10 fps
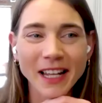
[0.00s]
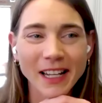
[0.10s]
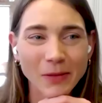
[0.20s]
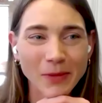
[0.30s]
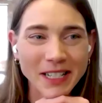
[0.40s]
into that
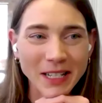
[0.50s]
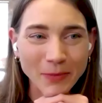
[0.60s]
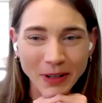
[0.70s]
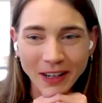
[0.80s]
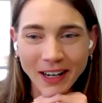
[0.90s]
a little bit
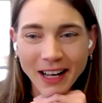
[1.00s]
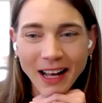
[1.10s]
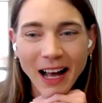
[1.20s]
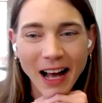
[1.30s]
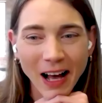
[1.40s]
deeper
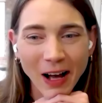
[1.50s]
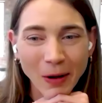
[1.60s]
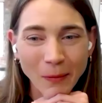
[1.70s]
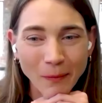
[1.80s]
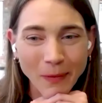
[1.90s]

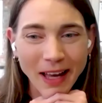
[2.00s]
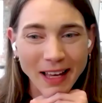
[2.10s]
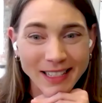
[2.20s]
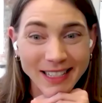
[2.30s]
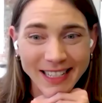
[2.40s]
um,
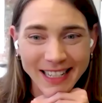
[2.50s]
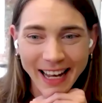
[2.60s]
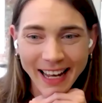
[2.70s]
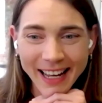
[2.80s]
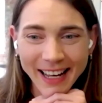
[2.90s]

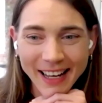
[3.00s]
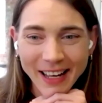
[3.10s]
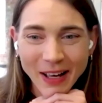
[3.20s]
today.